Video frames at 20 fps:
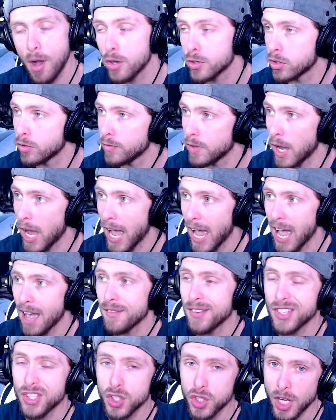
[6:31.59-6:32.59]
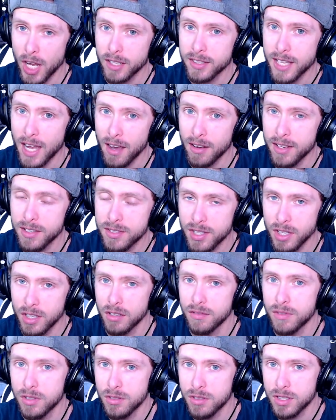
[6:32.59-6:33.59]
Also, if you haven't checked out his
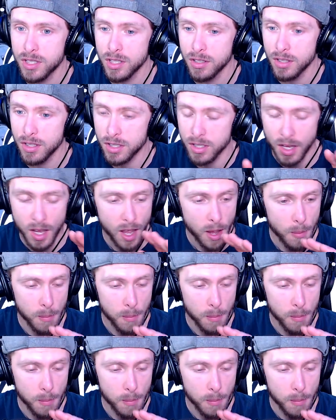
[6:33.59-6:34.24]
interviewed series,